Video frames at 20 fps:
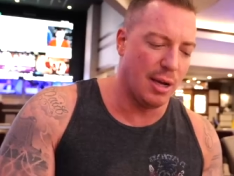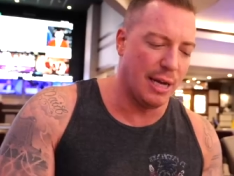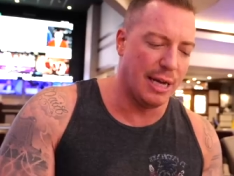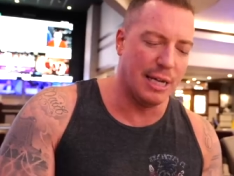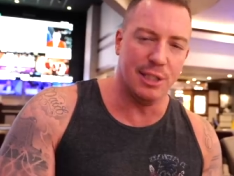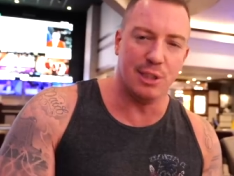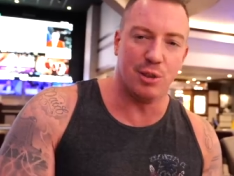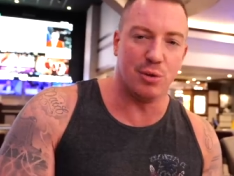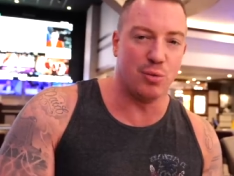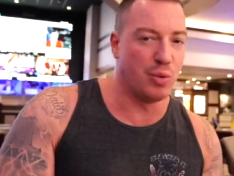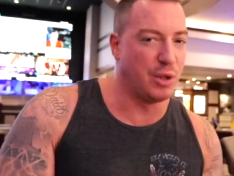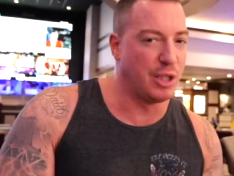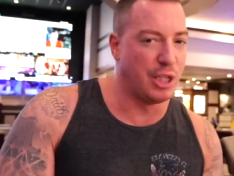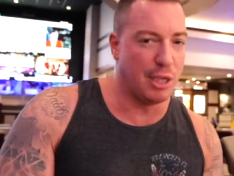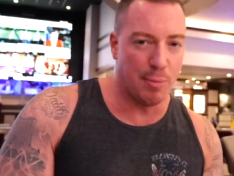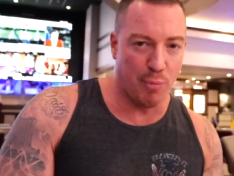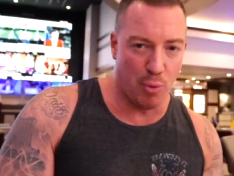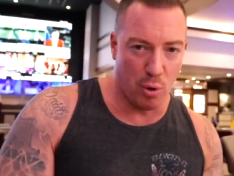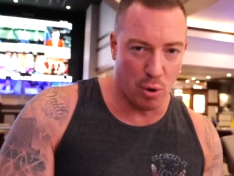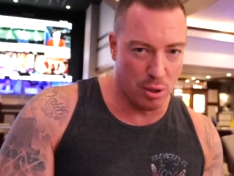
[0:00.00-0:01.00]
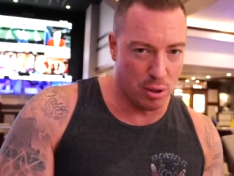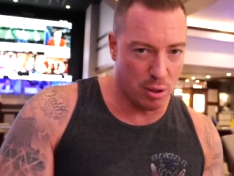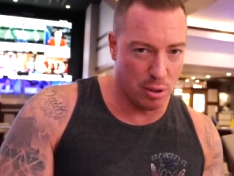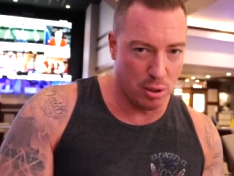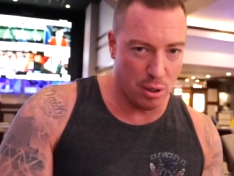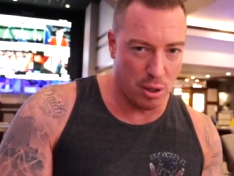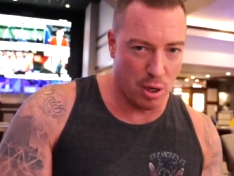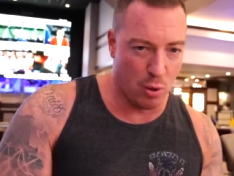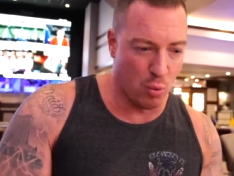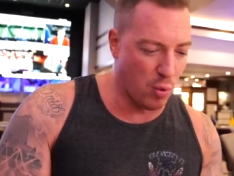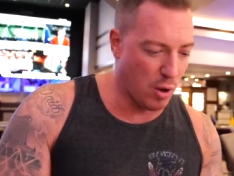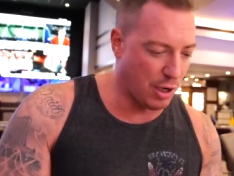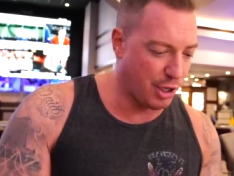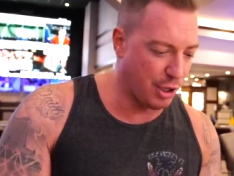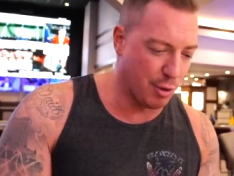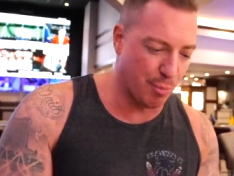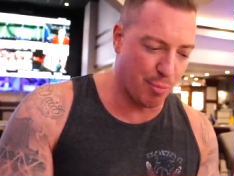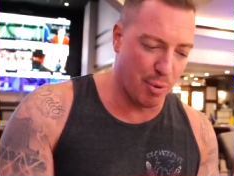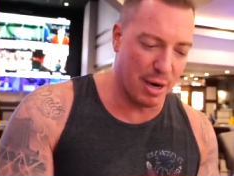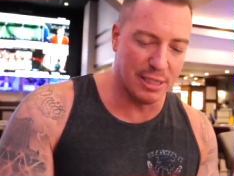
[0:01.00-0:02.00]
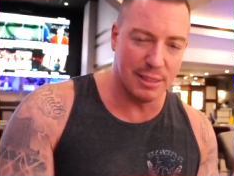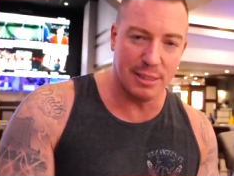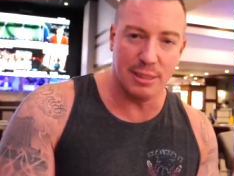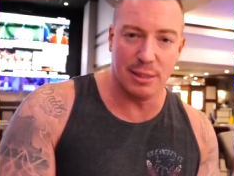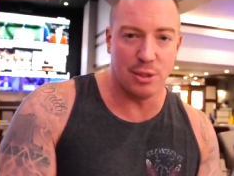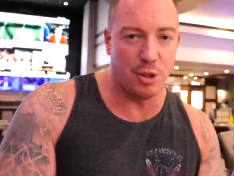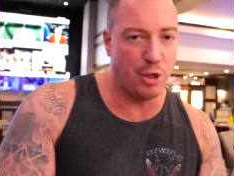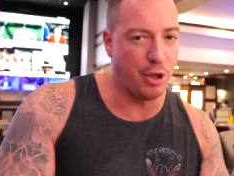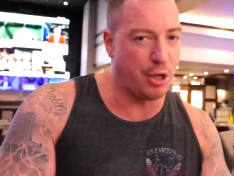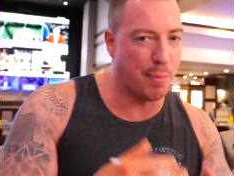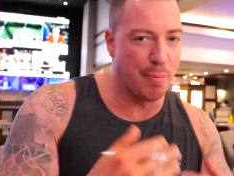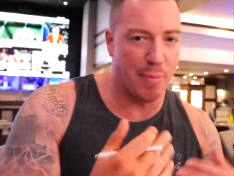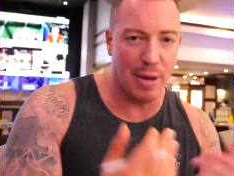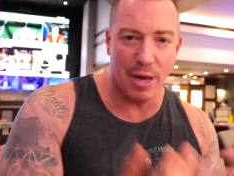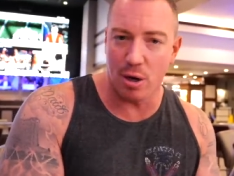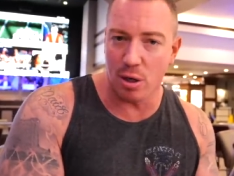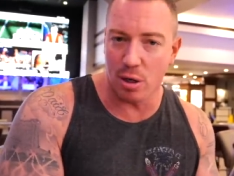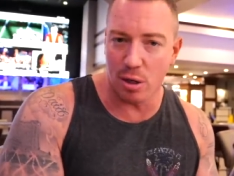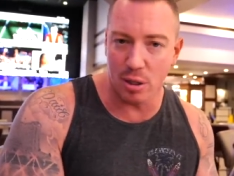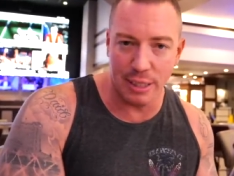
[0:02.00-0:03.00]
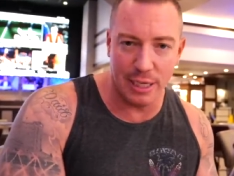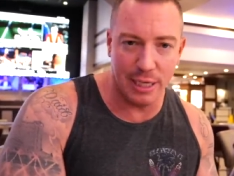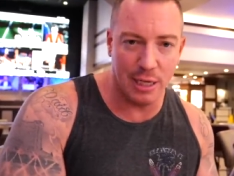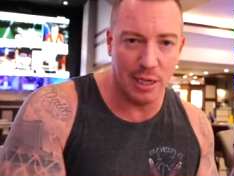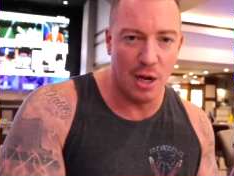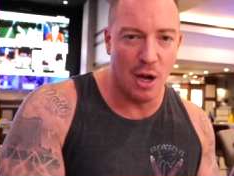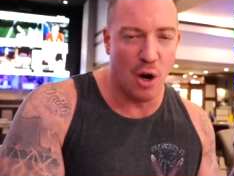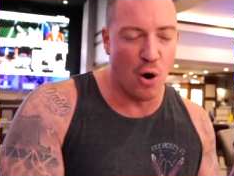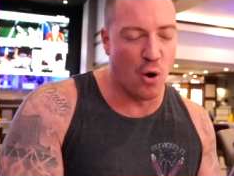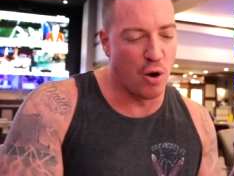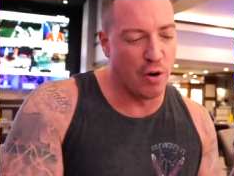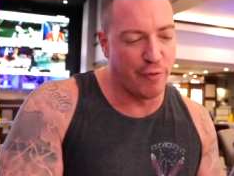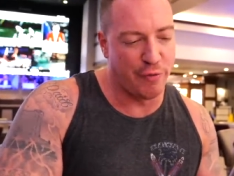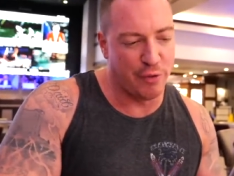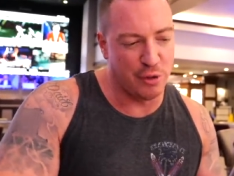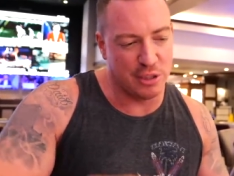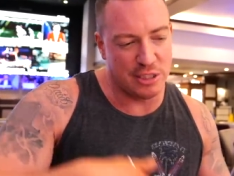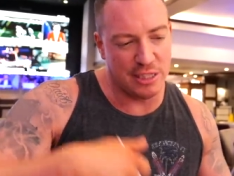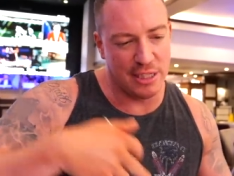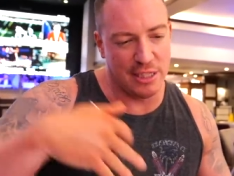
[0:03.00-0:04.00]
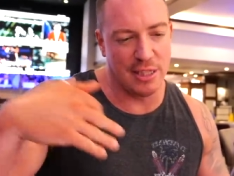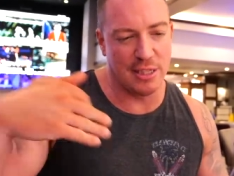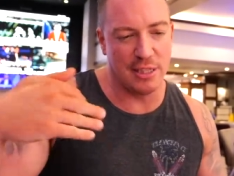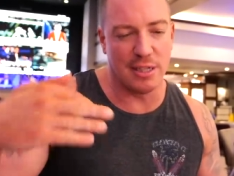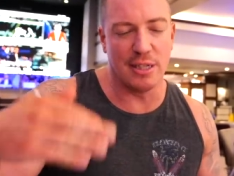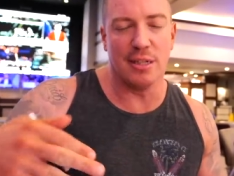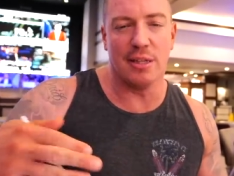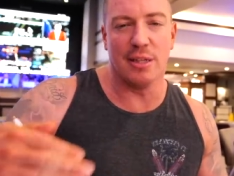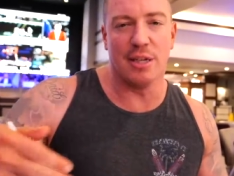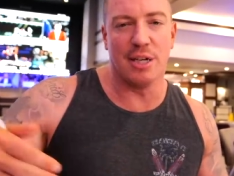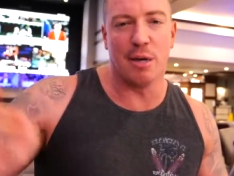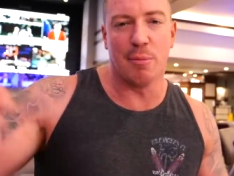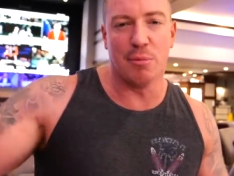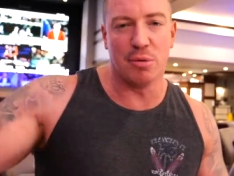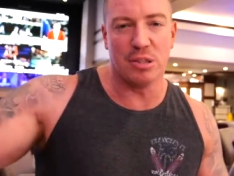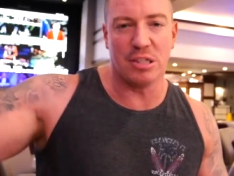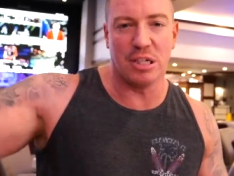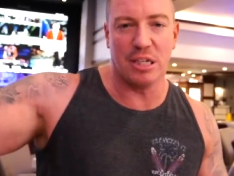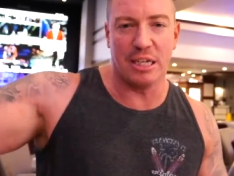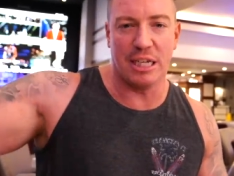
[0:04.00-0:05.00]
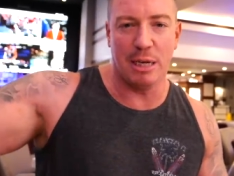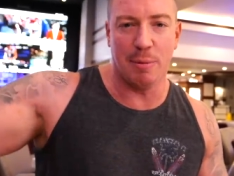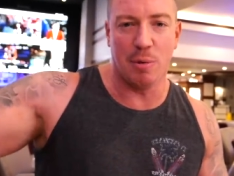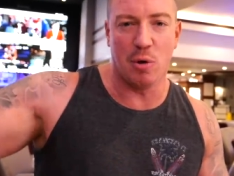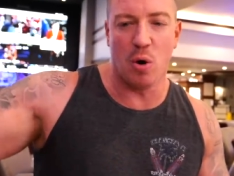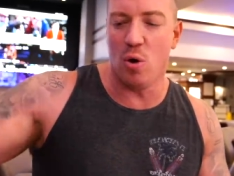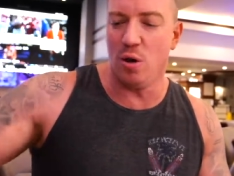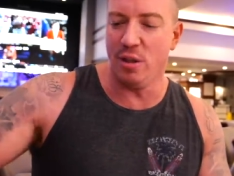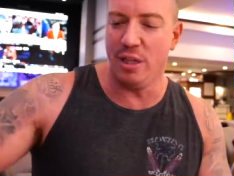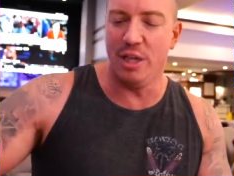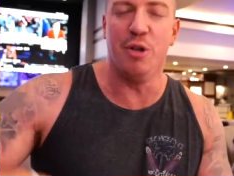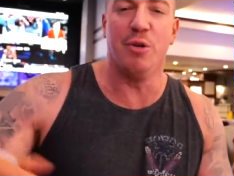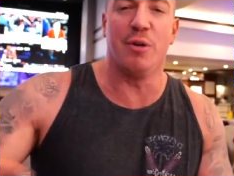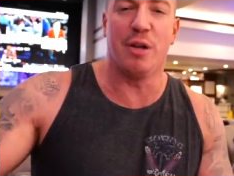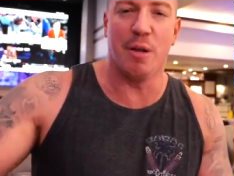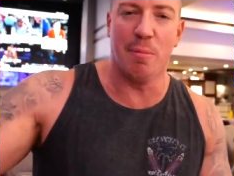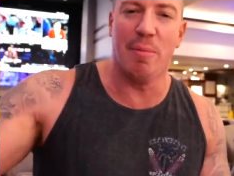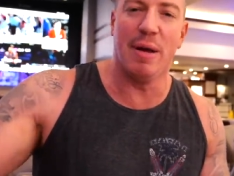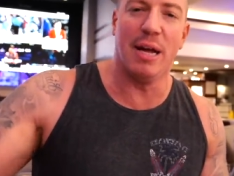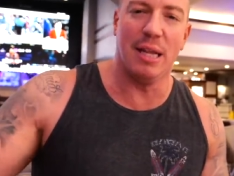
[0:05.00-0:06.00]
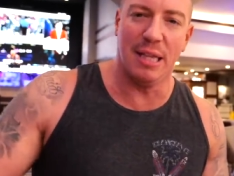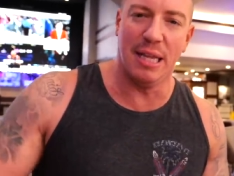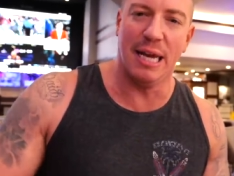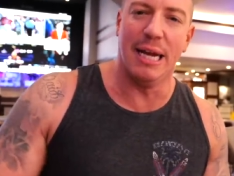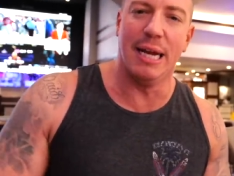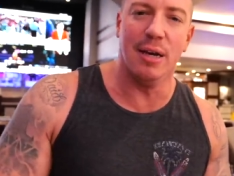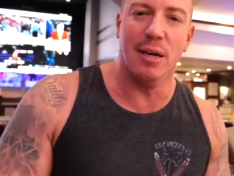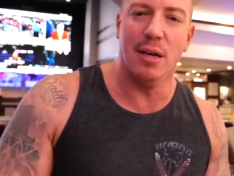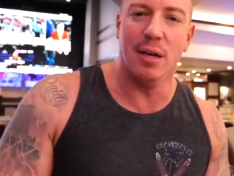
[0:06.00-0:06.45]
is really important on what your price is. So you can bet early, or if you see the, the number is going to keep going, then you can bet late.